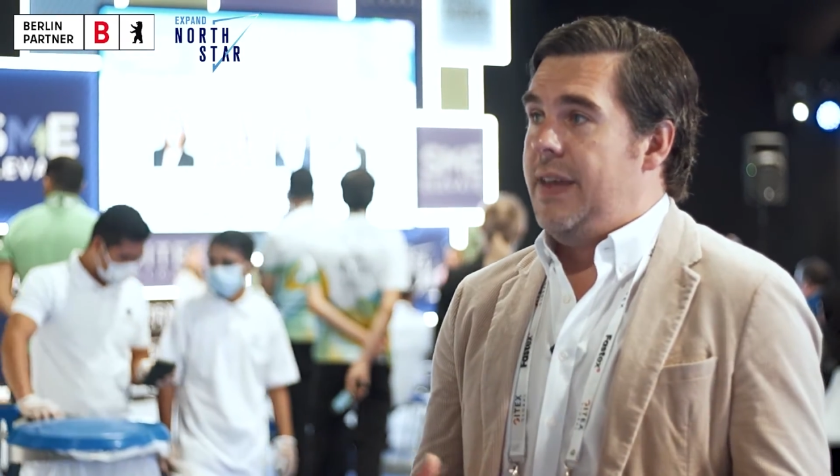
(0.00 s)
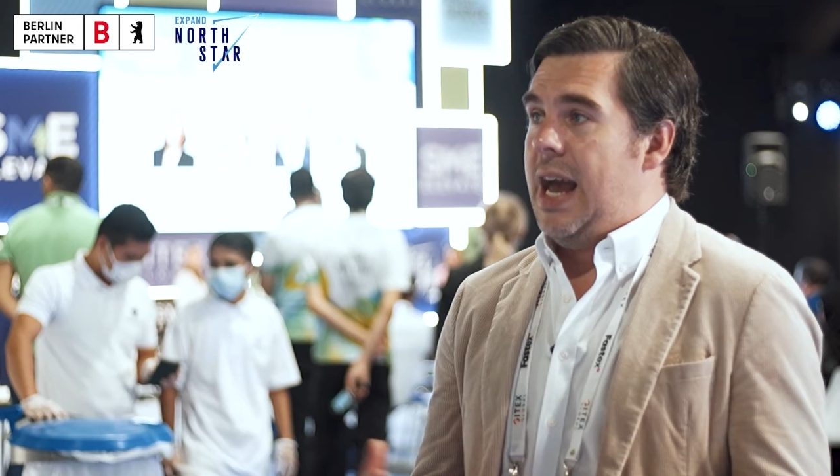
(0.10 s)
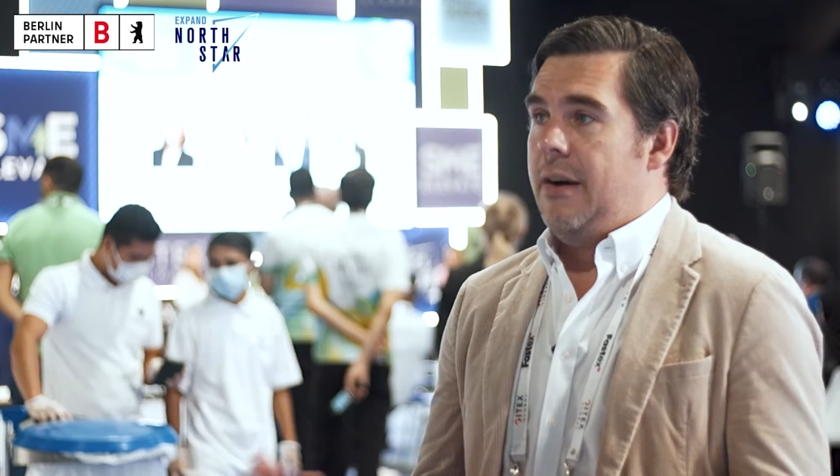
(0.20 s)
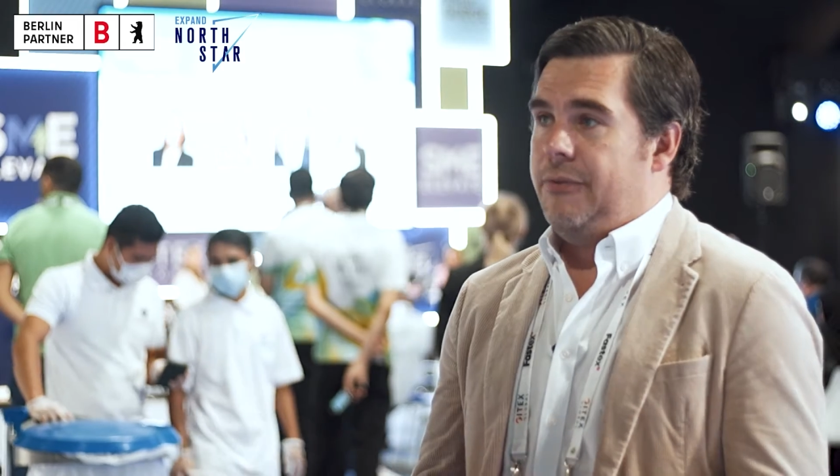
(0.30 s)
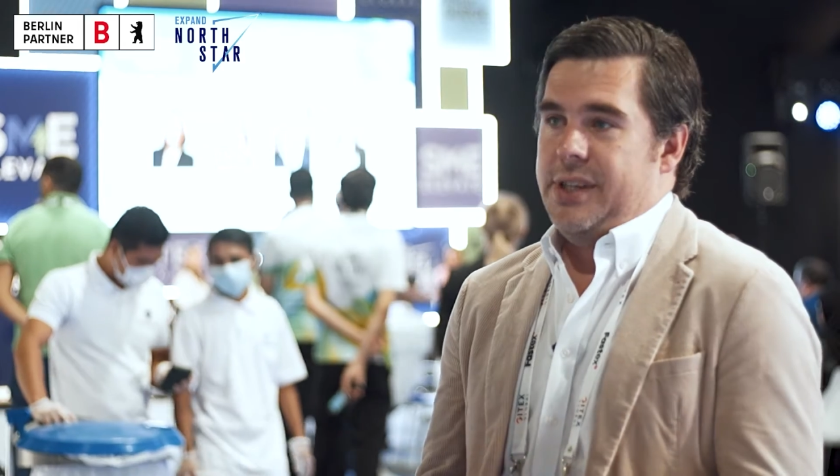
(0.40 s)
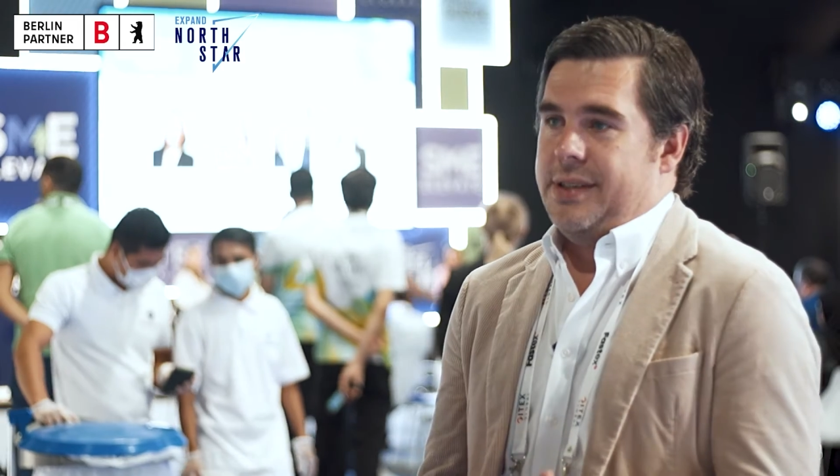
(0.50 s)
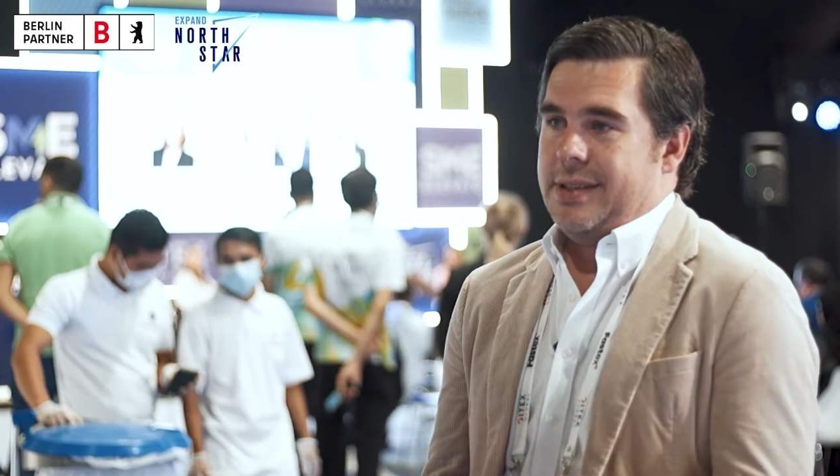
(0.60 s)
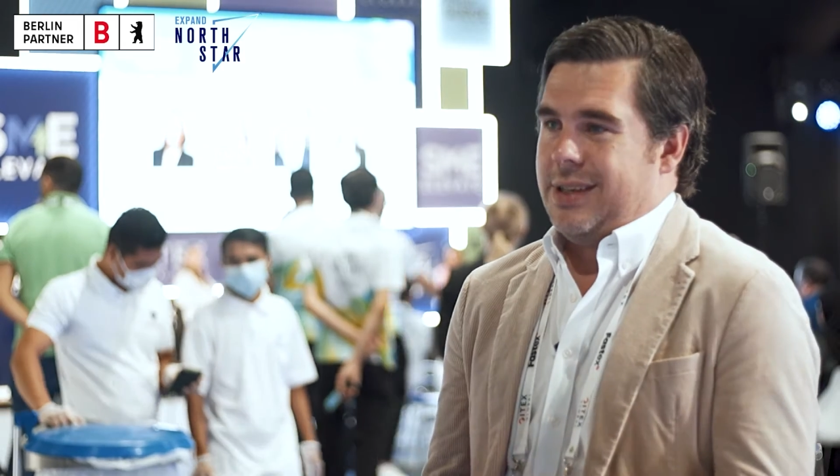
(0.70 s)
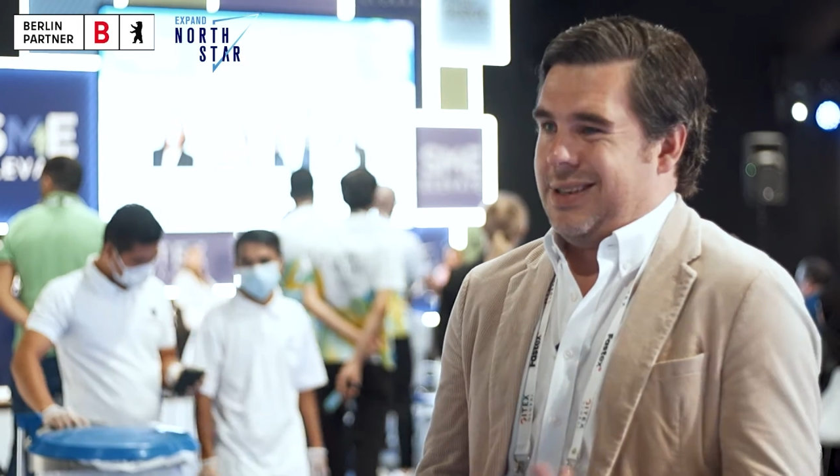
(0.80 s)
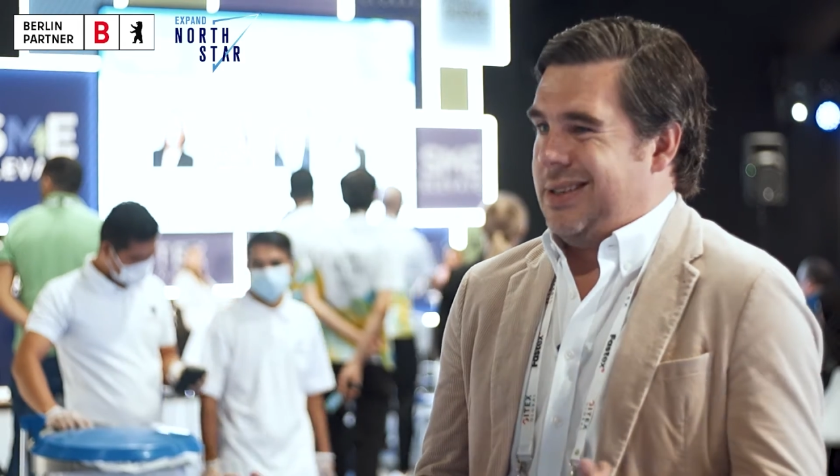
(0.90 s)
they have
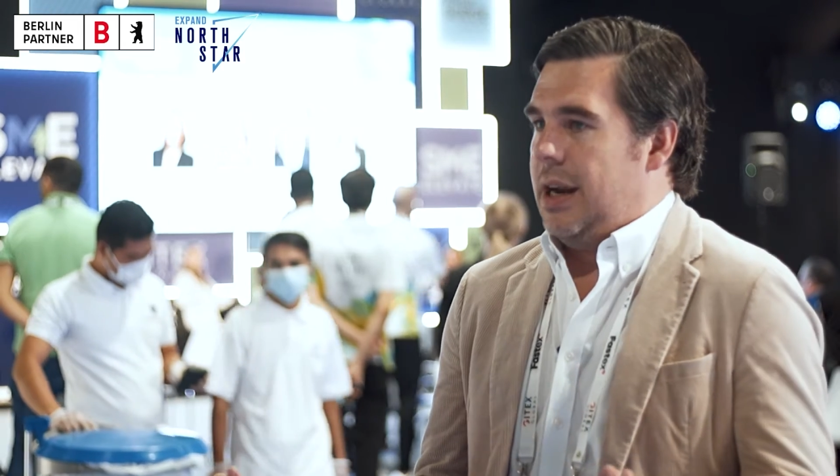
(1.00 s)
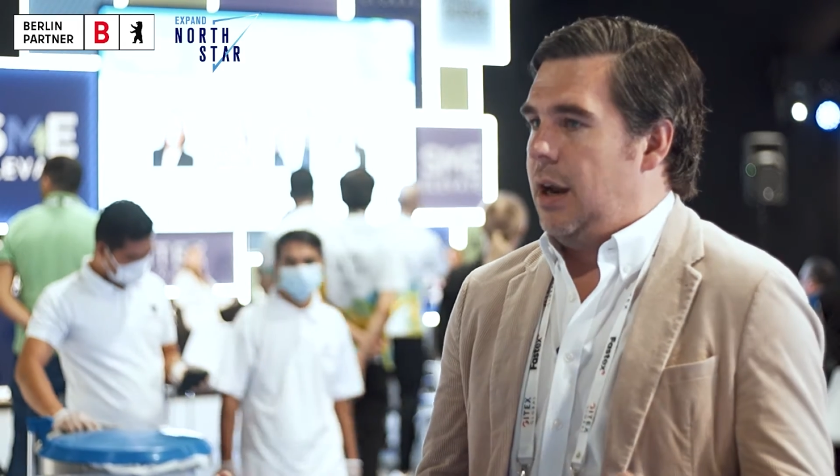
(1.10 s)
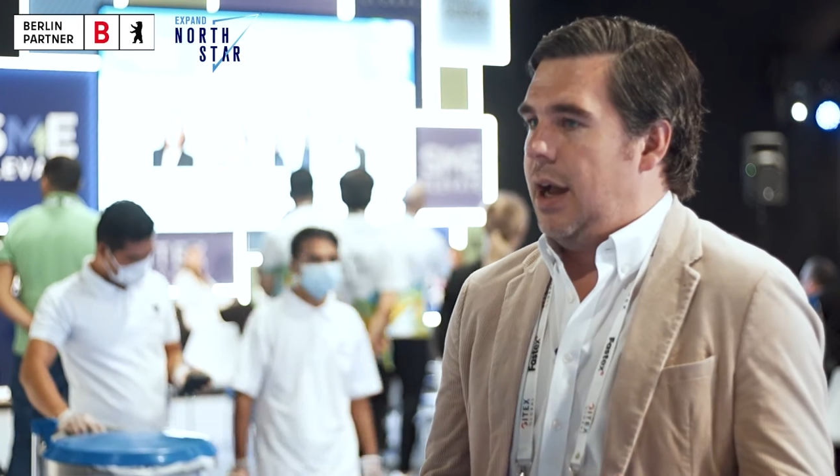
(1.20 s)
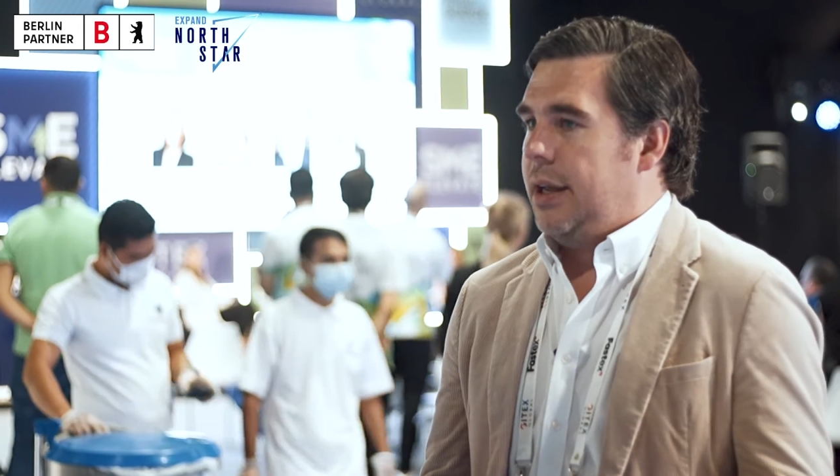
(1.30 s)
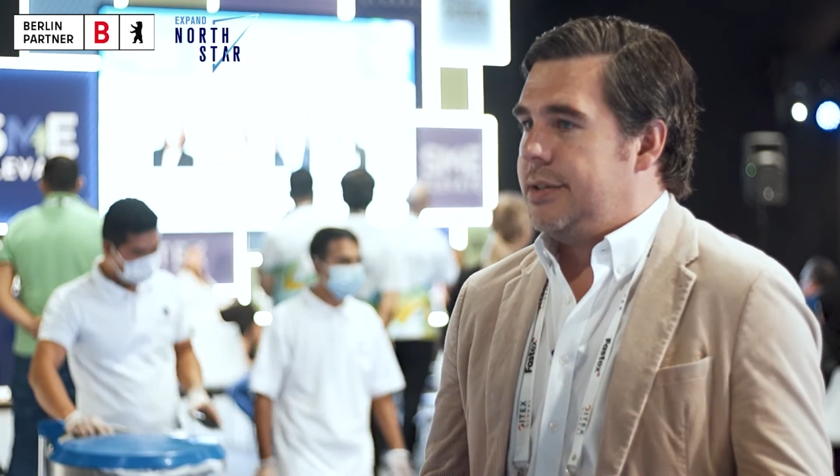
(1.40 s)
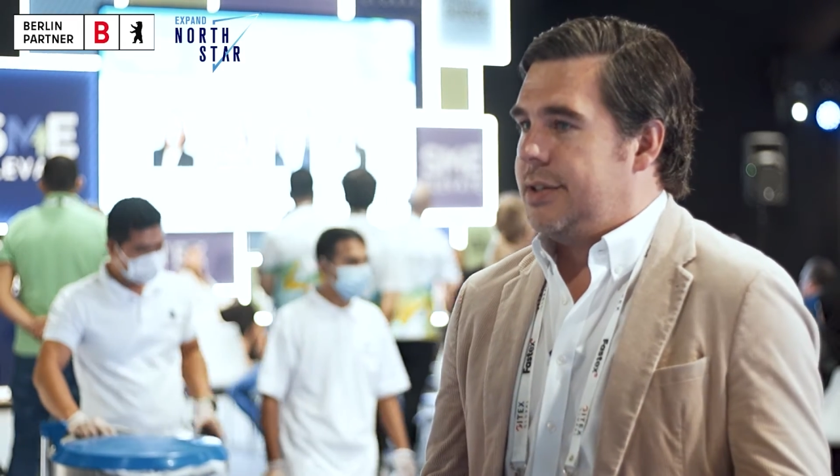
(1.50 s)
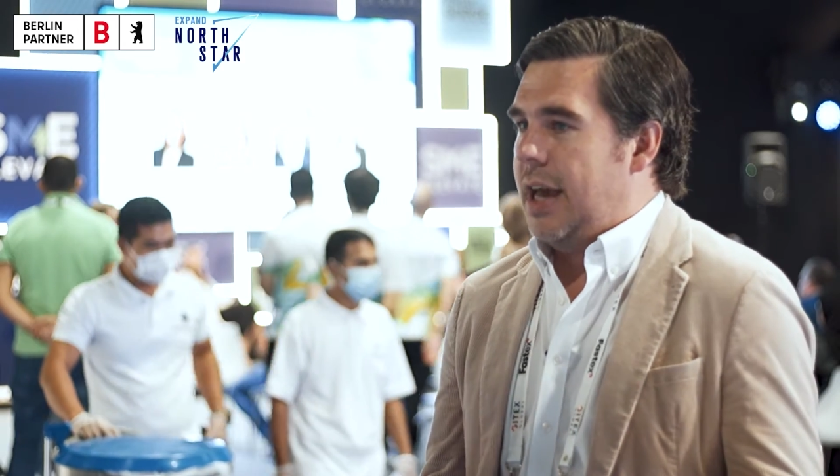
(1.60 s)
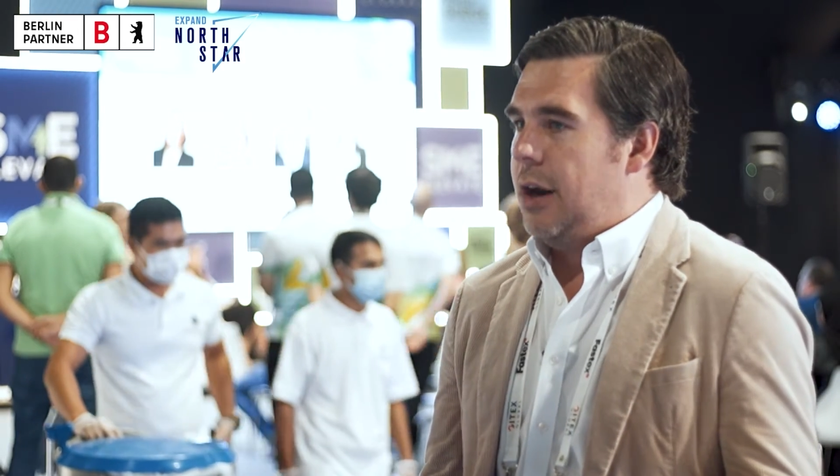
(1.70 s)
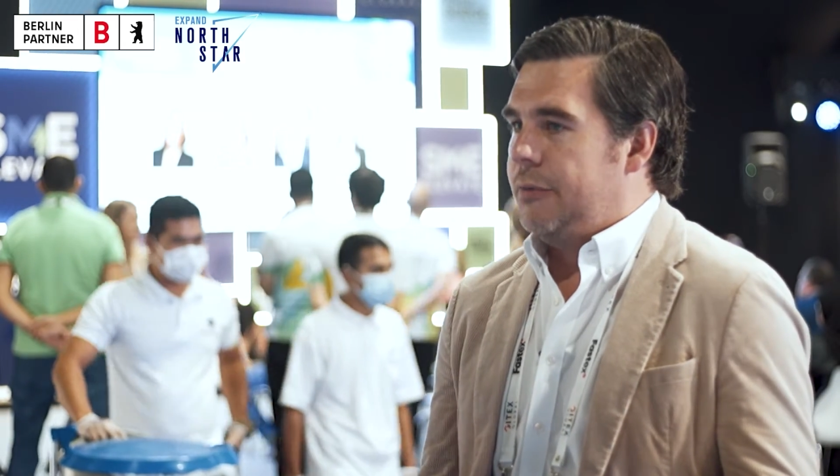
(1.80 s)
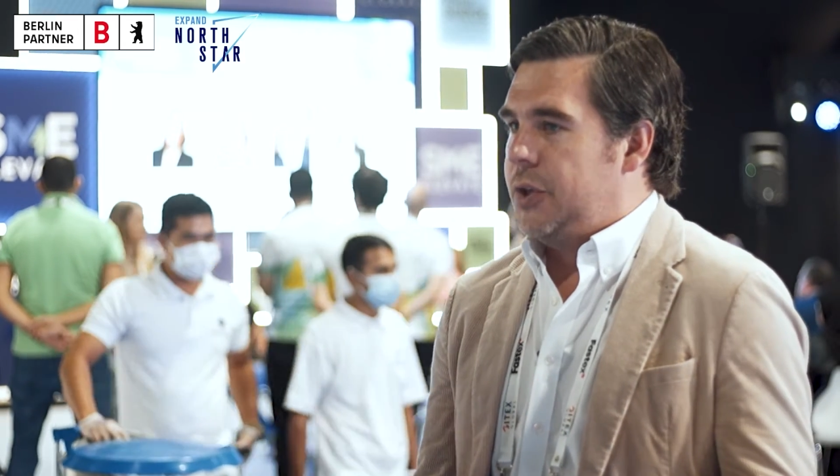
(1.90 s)
this kind of like
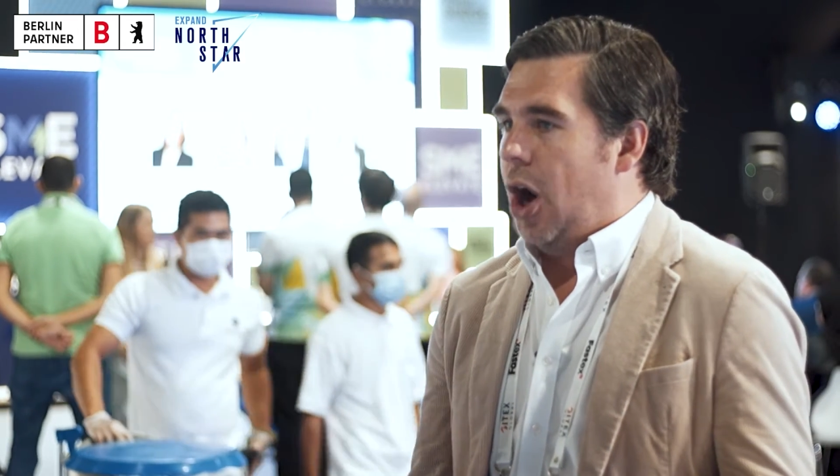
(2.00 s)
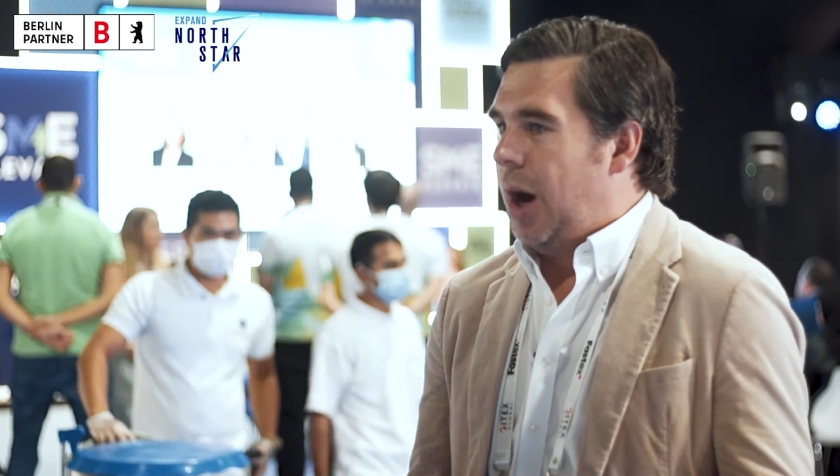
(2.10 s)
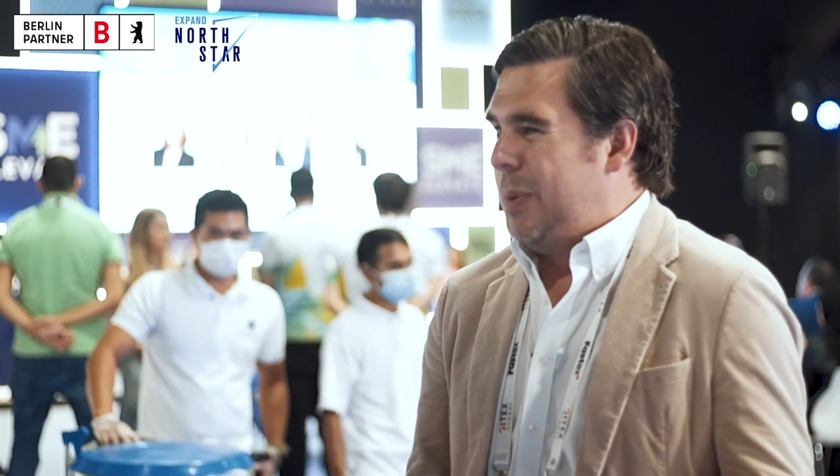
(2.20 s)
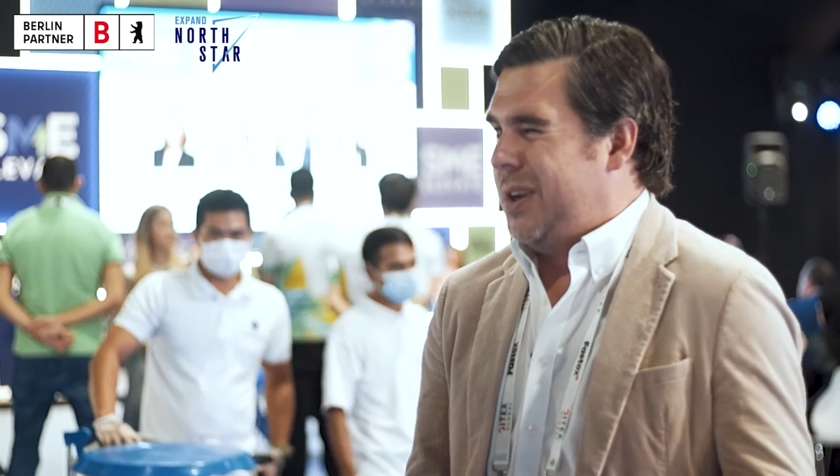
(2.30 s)
state of the art,